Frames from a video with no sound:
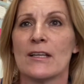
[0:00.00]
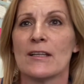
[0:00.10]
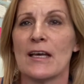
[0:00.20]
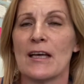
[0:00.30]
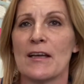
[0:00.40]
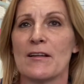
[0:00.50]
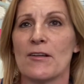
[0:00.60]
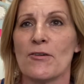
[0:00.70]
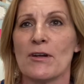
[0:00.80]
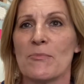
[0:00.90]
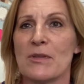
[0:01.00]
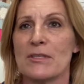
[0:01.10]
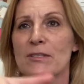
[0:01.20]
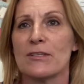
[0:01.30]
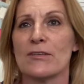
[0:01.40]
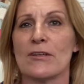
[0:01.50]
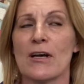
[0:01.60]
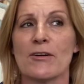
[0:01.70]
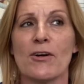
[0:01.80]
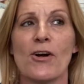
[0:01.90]
they load up these little
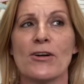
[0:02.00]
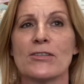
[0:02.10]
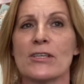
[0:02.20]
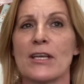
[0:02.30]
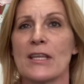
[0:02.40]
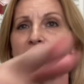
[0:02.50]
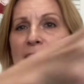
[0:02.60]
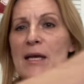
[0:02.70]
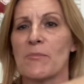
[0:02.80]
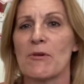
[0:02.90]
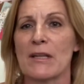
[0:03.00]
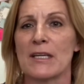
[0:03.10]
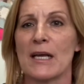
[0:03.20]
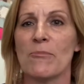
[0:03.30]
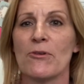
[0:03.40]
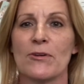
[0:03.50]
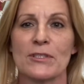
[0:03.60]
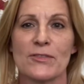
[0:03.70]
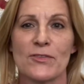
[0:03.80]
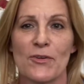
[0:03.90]
carts and they take them around the
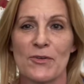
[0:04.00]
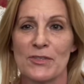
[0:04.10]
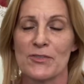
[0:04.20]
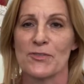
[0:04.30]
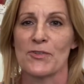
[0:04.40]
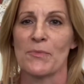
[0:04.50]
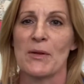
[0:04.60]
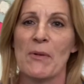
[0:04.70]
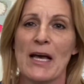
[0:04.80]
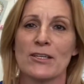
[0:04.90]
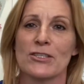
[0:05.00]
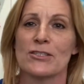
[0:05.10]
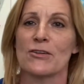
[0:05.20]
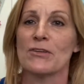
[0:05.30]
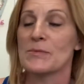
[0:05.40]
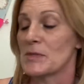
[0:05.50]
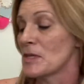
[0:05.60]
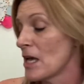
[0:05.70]
neighborhoods. So, because there's so many packages at Christmas.